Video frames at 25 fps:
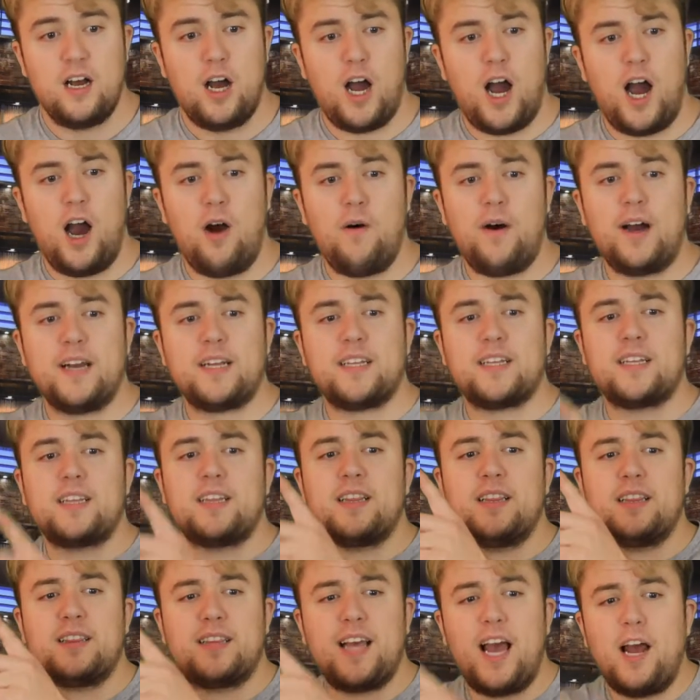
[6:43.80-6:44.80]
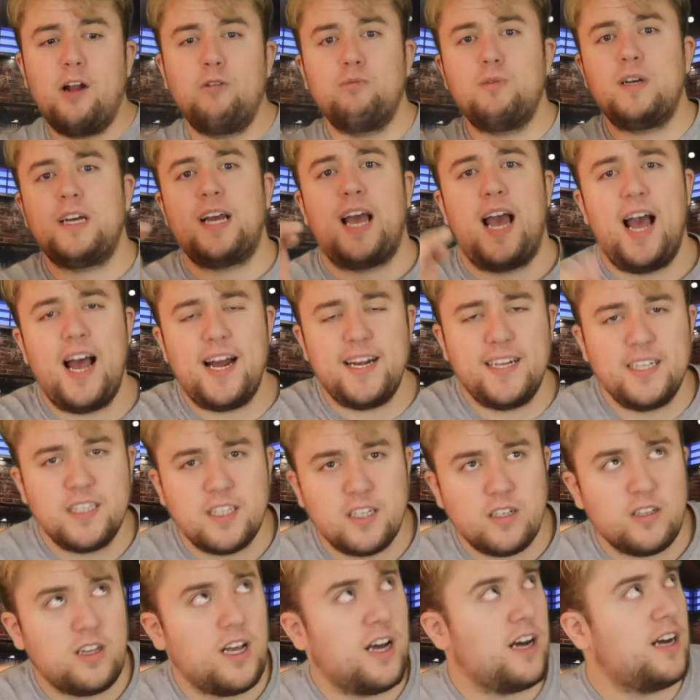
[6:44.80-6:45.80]
Alright, then we head
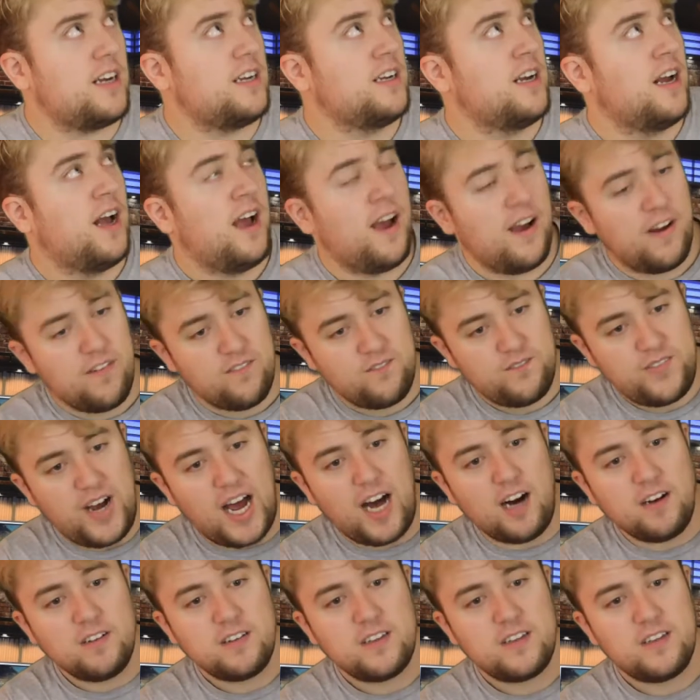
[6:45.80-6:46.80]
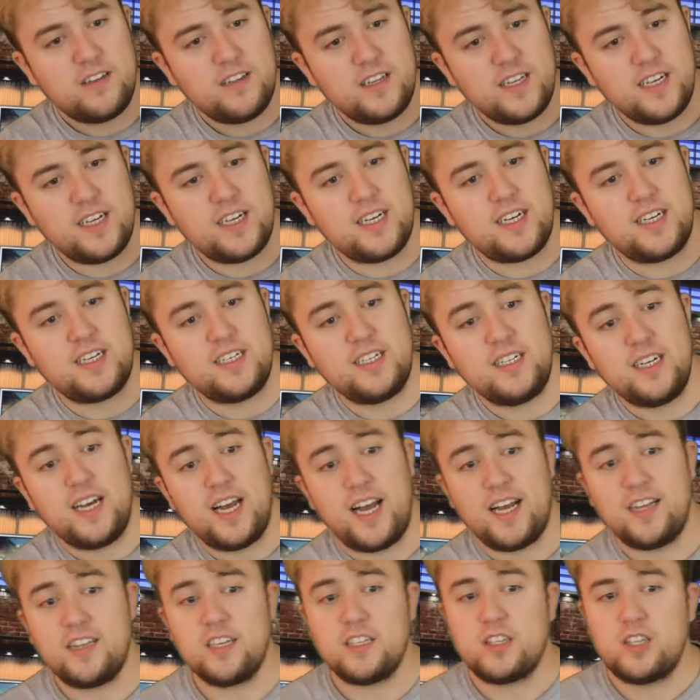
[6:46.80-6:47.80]
into the Belton
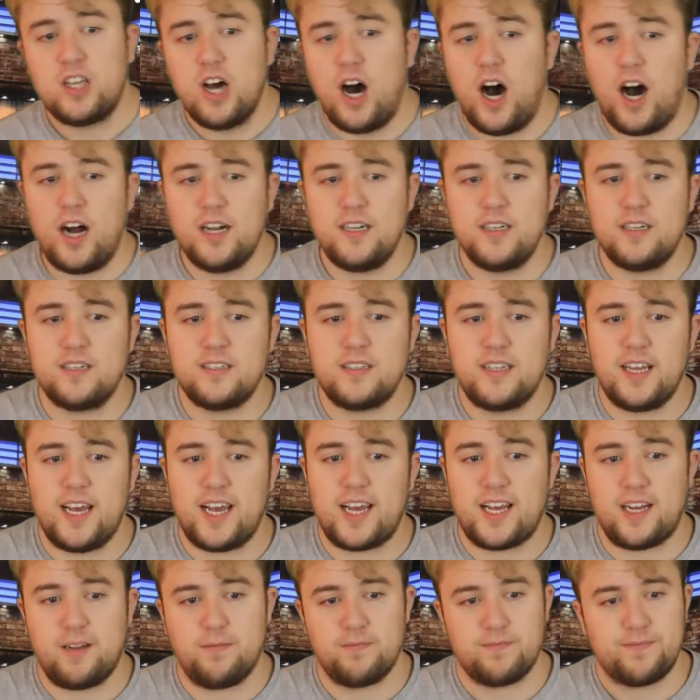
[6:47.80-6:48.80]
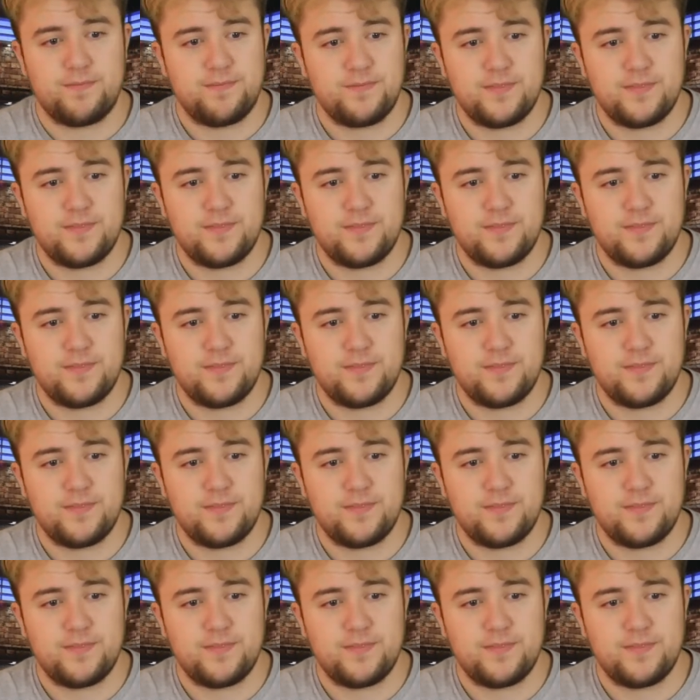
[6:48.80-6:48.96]
and the Toronto game.